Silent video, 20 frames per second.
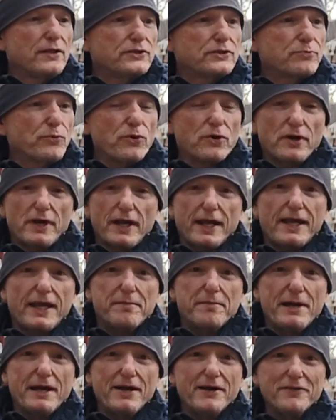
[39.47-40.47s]
this morning I
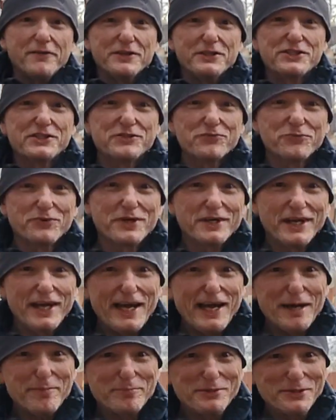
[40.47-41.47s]
came out and this is what
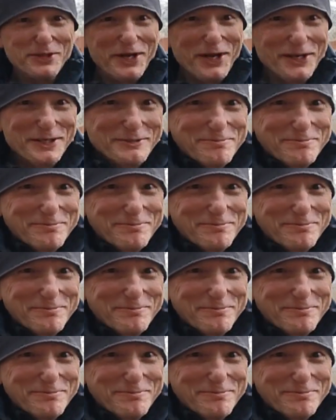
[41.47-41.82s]
happened.